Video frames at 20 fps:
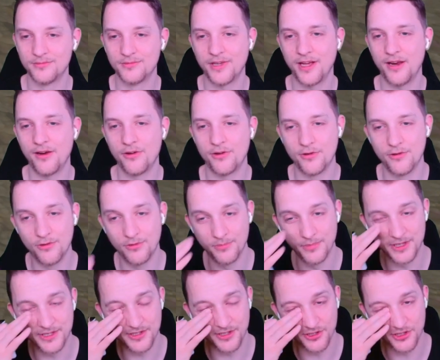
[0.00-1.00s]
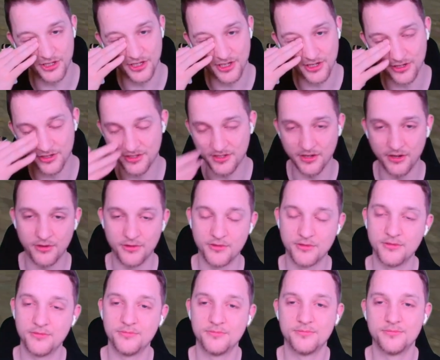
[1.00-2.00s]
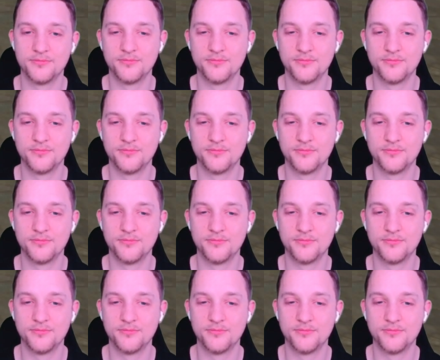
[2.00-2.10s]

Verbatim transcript: Hello, Mr. Sheikah Stone.